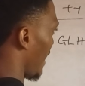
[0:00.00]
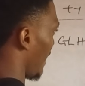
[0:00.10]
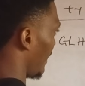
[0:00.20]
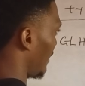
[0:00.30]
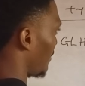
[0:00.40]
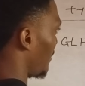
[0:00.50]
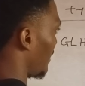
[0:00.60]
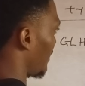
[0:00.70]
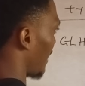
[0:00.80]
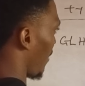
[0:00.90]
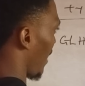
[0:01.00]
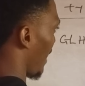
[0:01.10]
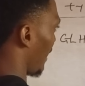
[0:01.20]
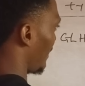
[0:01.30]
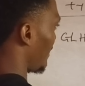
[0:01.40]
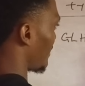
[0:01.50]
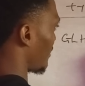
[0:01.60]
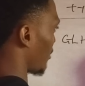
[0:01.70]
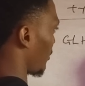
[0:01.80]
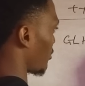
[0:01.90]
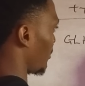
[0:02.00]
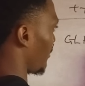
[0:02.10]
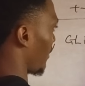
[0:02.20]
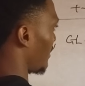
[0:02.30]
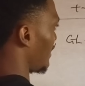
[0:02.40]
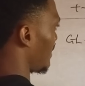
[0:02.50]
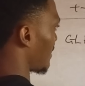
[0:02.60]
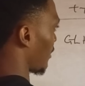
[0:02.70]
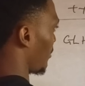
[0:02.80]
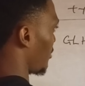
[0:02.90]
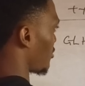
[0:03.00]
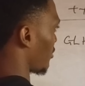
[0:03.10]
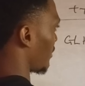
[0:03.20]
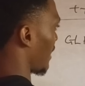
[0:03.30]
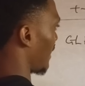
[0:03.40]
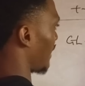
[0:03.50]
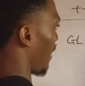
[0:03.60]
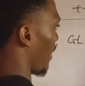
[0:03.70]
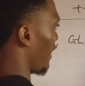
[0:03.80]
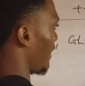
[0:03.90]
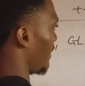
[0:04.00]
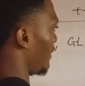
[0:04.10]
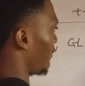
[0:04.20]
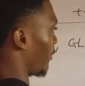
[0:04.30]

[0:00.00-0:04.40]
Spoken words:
L, meaning our L is still supposed to be found in the second position and our A in